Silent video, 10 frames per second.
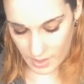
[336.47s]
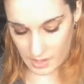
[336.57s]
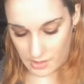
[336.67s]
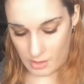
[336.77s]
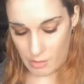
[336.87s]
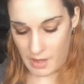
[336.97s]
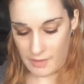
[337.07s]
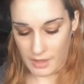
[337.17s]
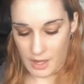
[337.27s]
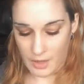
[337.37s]
it's still
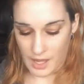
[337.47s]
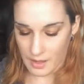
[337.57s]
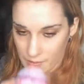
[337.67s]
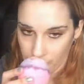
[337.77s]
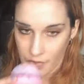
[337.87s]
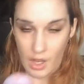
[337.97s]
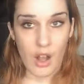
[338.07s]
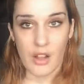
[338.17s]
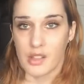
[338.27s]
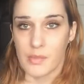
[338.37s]
perfectly okay. I
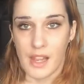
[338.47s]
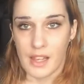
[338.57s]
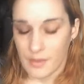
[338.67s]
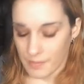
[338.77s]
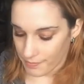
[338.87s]
can't smell it.